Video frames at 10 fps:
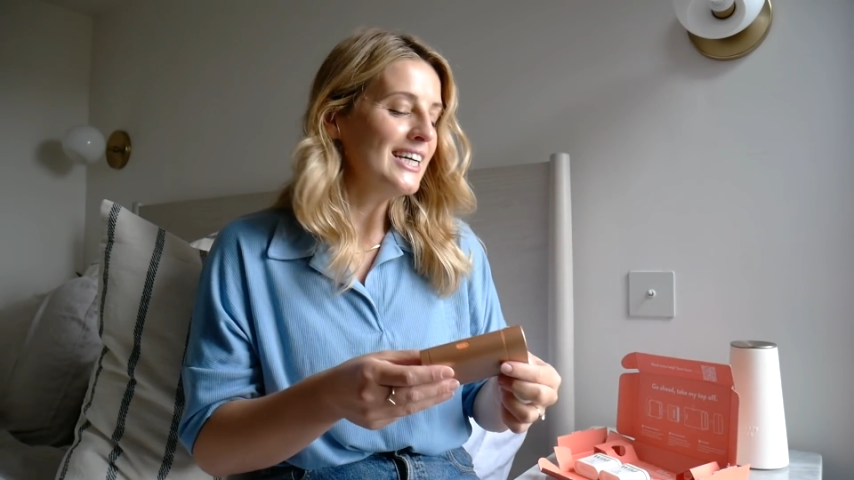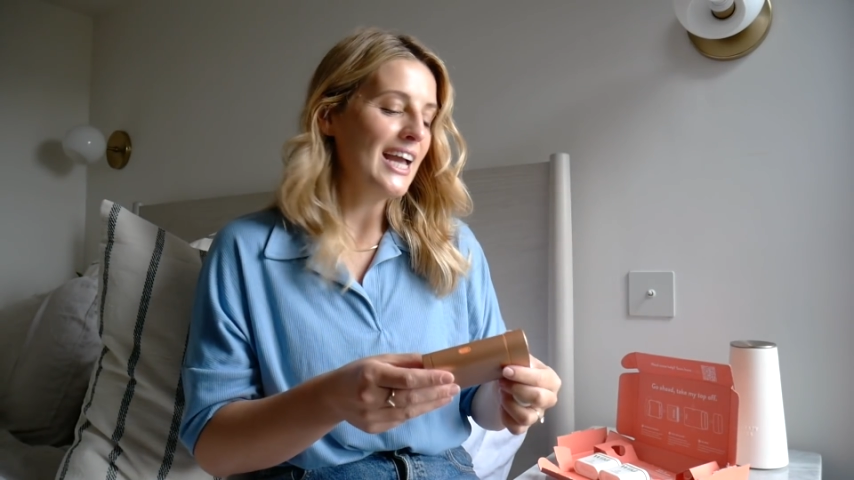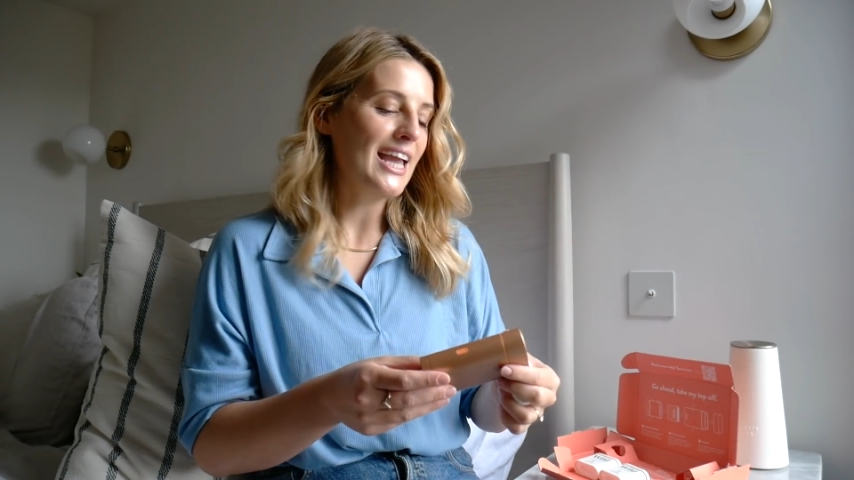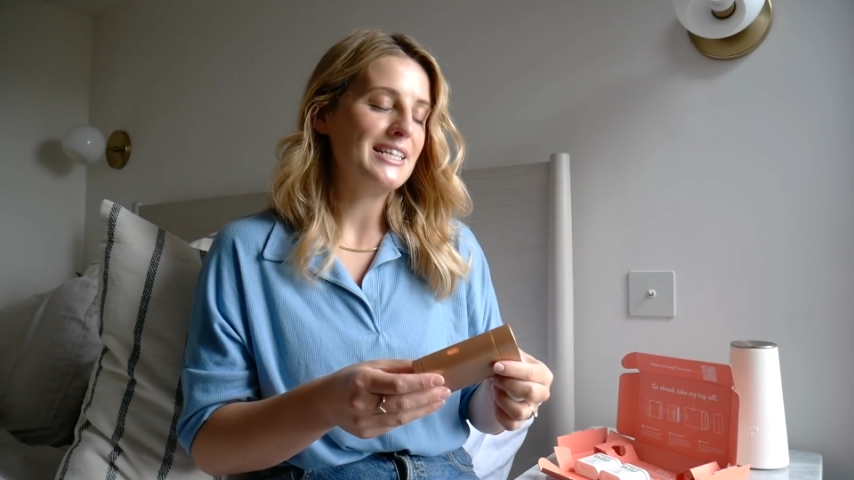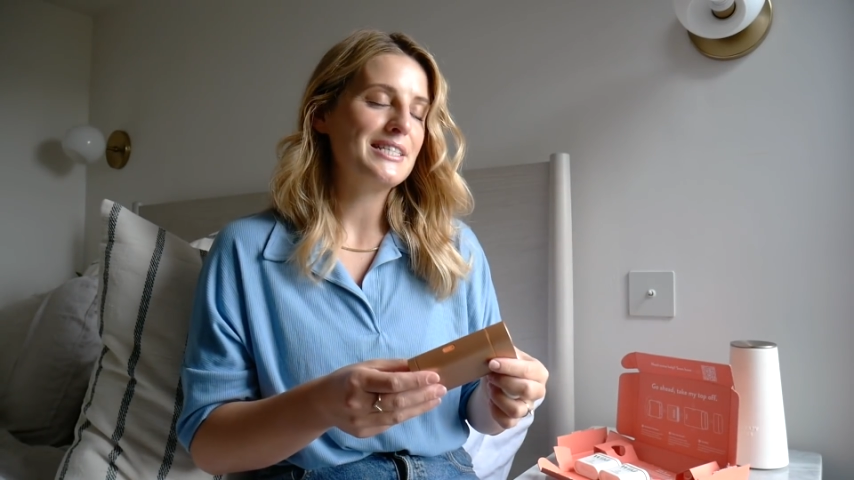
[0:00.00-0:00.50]

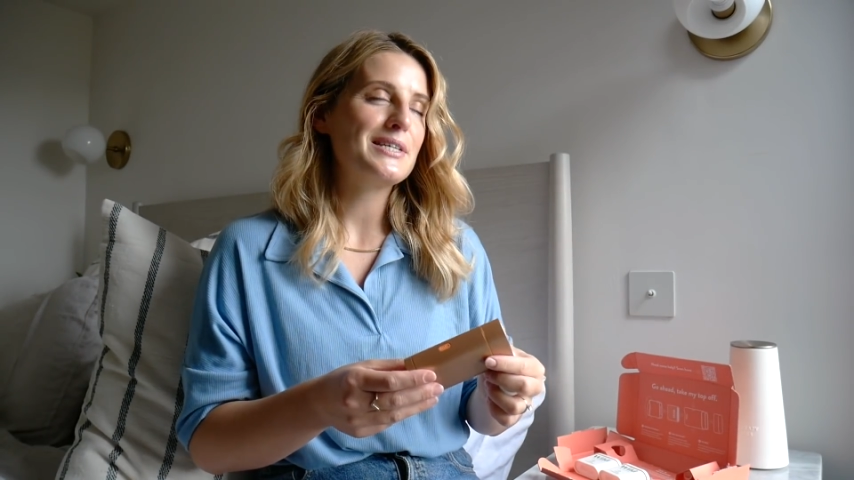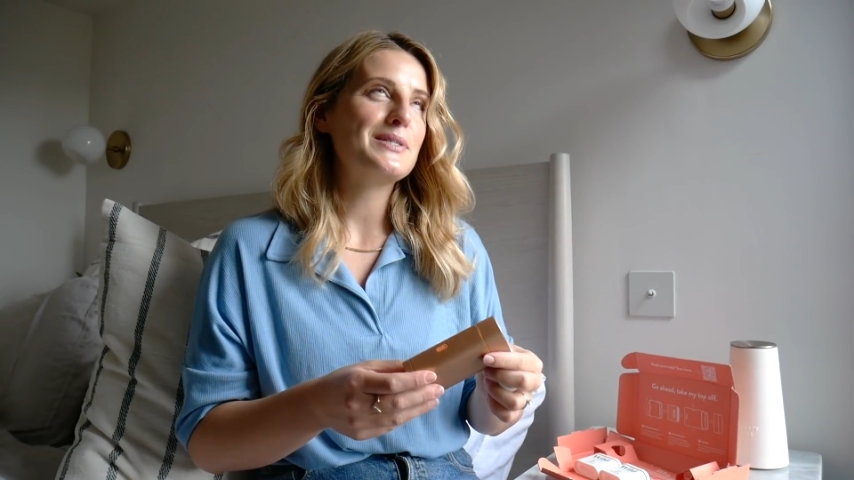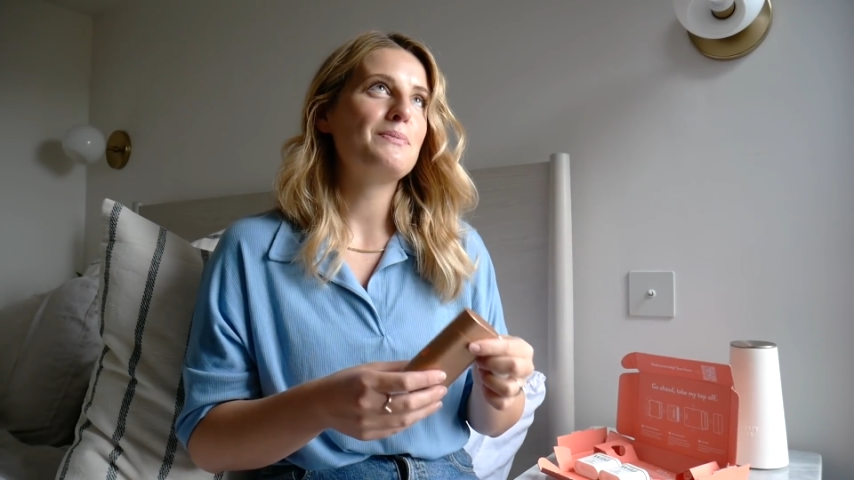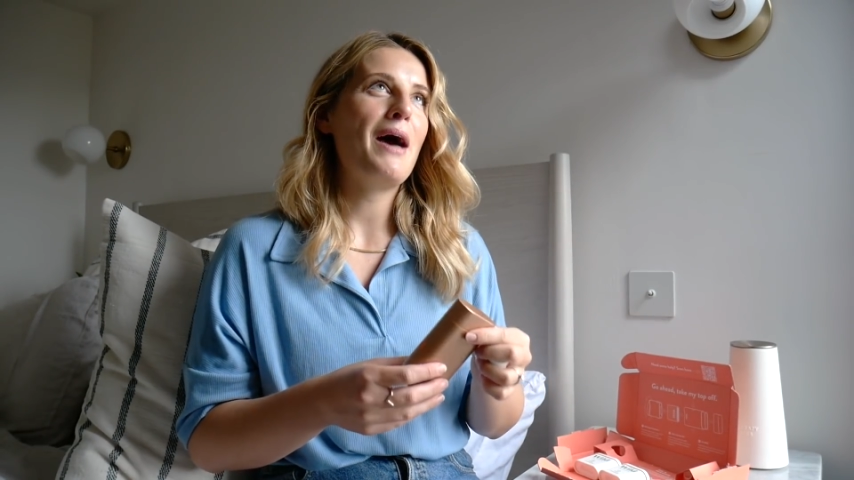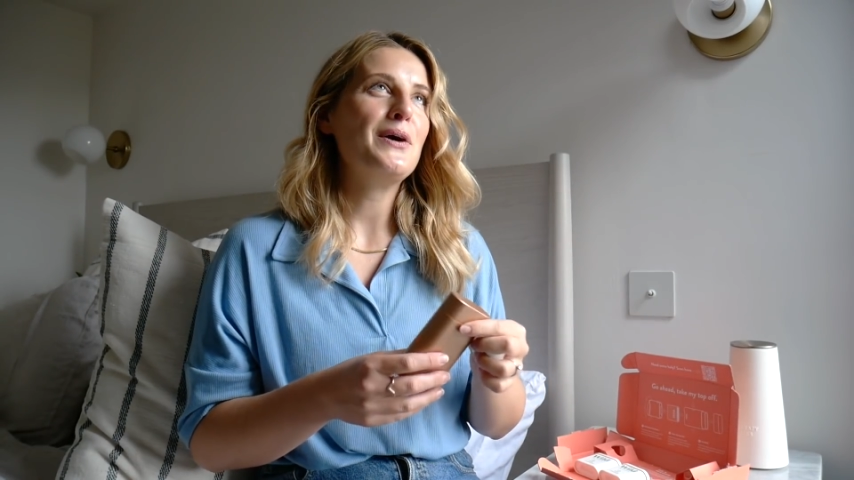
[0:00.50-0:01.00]
It
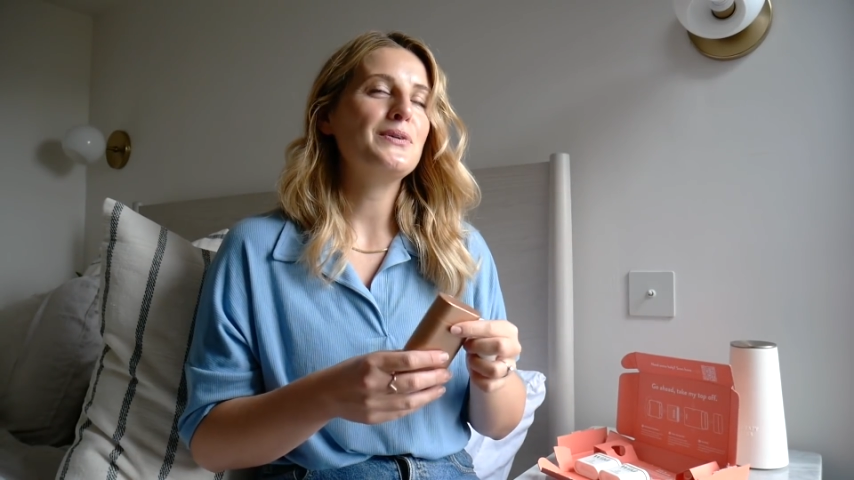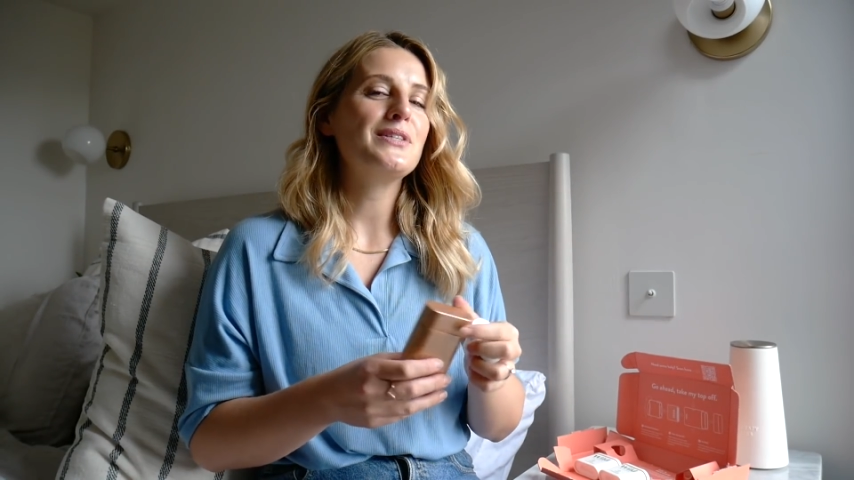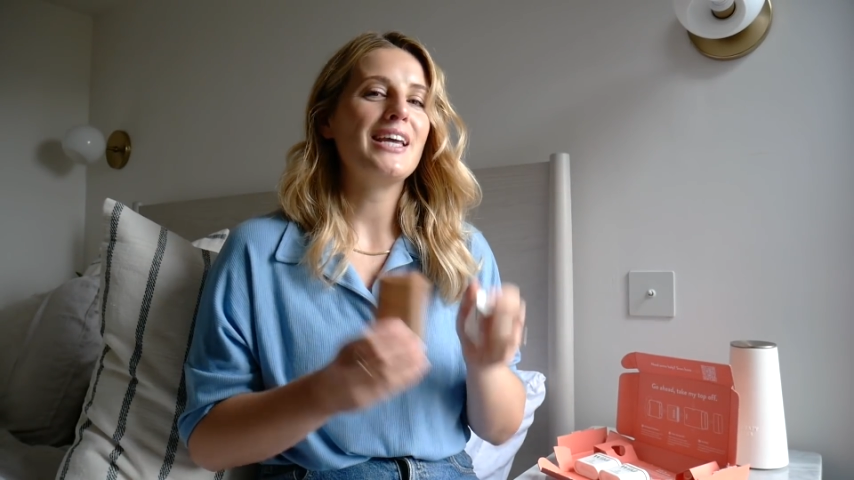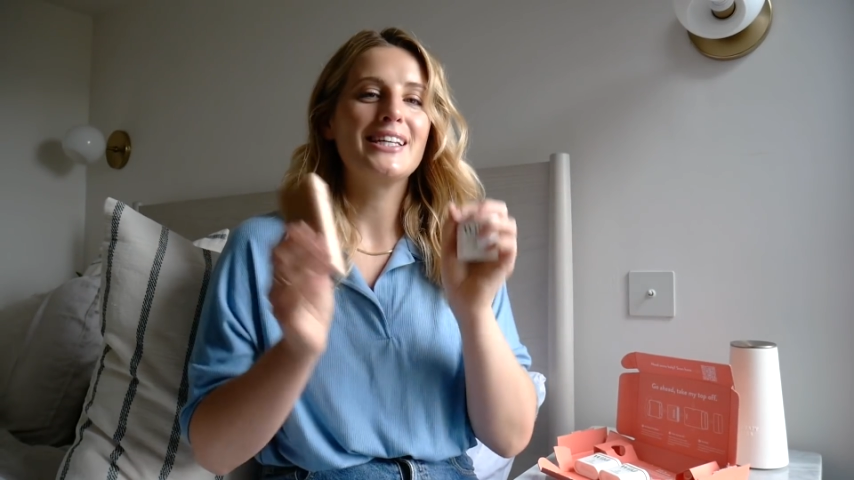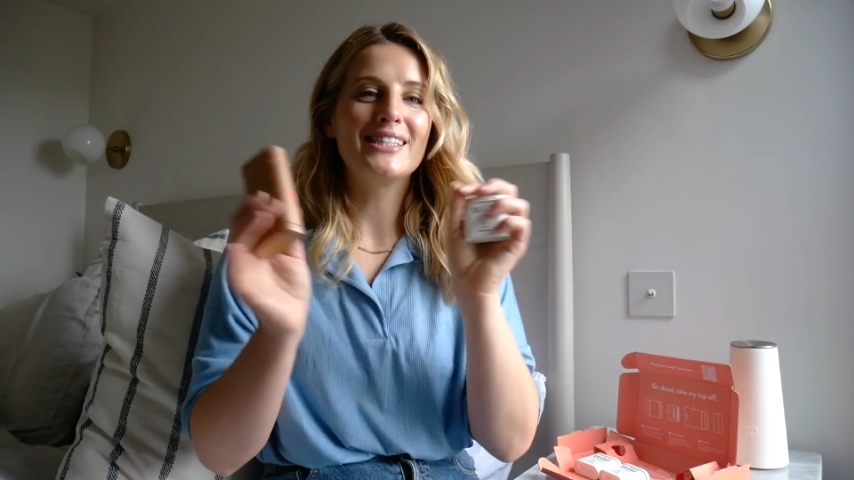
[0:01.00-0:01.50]
smells
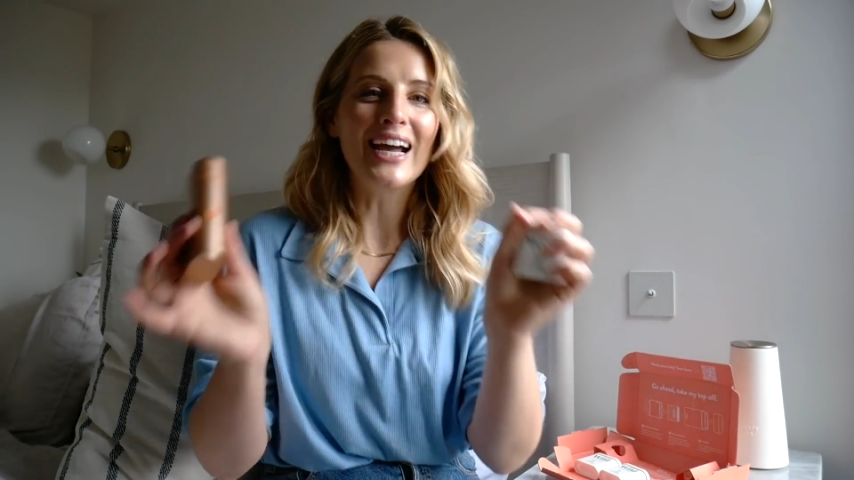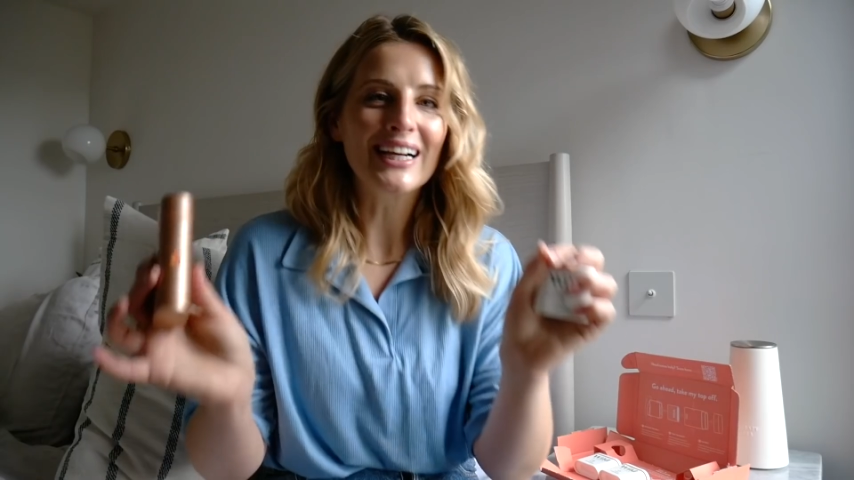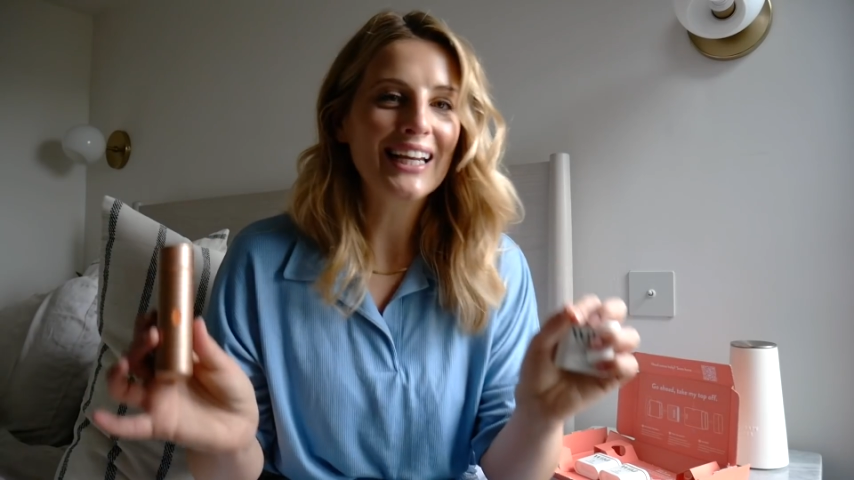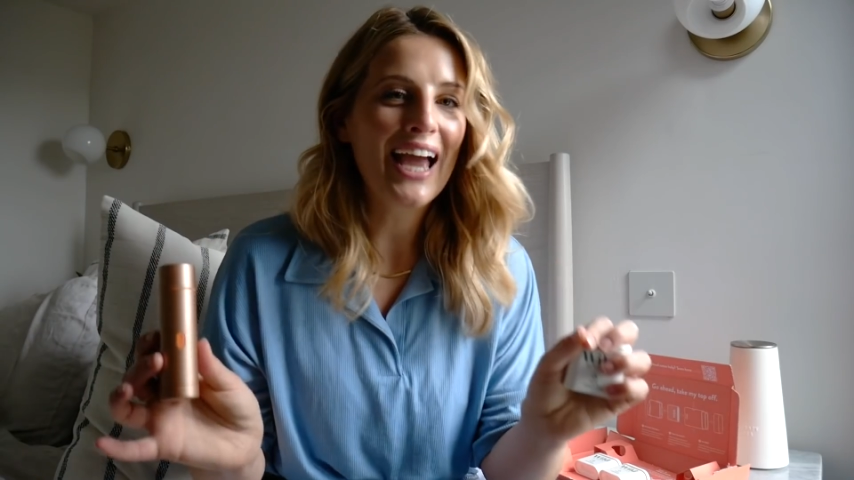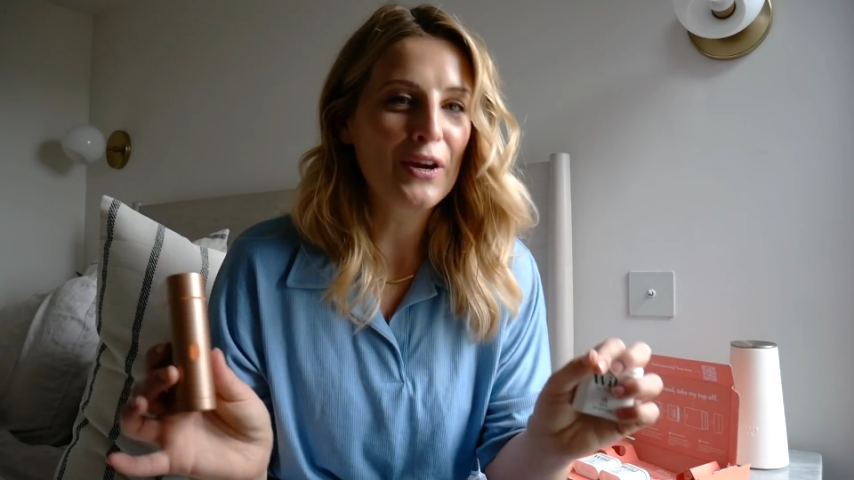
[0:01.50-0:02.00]
exactly how